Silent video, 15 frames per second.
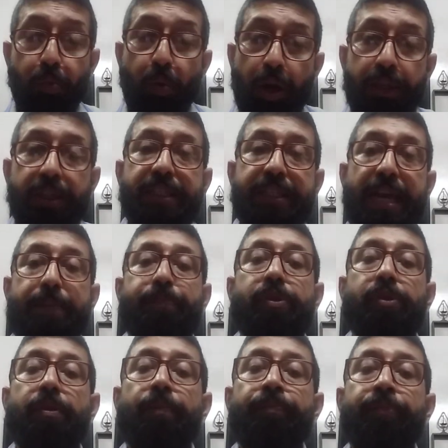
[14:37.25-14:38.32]
What
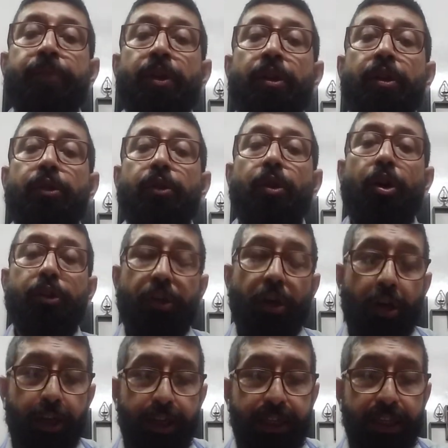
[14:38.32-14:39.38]
steps the
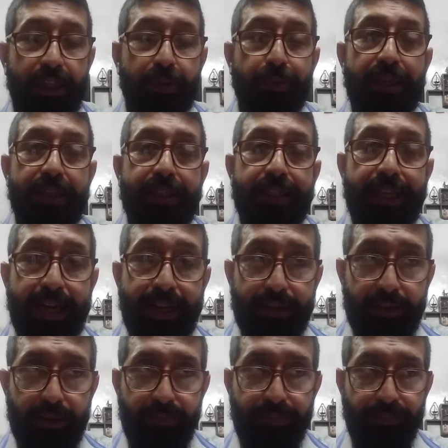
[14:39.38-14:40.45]
authorities will
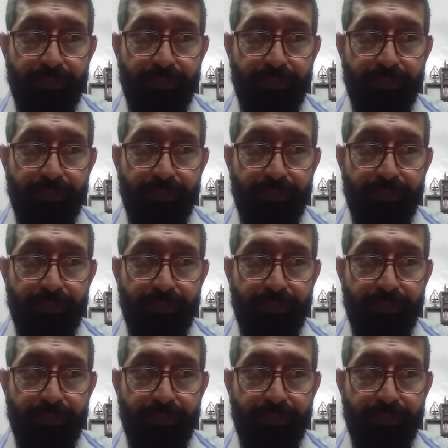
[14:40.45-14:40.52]
take,